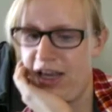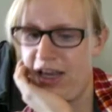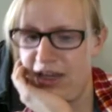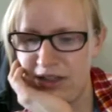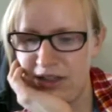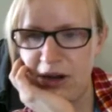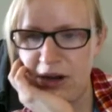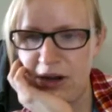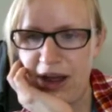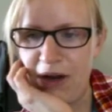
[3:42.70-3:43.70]
so
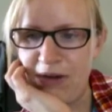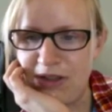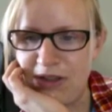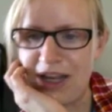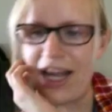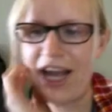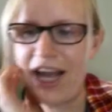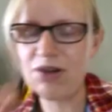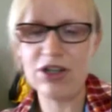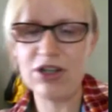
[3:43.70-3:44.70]
that was the only thing I had a
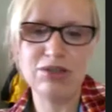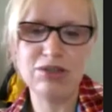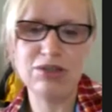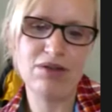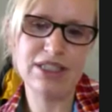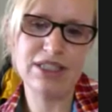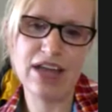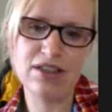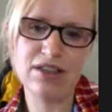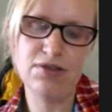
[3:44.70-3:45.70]
question about was that
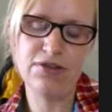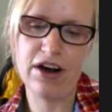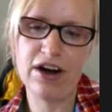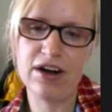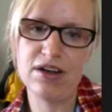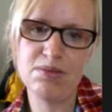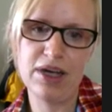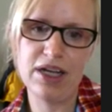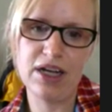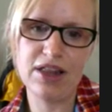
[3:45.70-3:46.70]
so far.
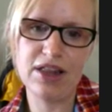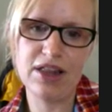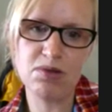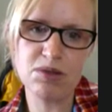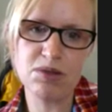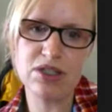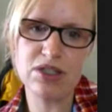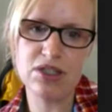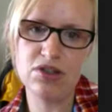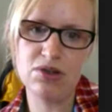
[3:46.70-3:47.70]
But I think we're supposed to
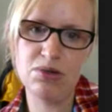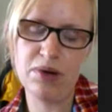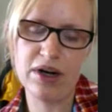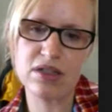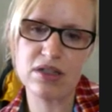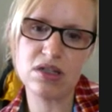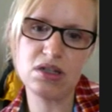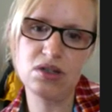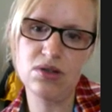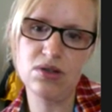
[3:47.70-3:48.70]
do part
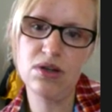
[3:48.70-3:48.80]
2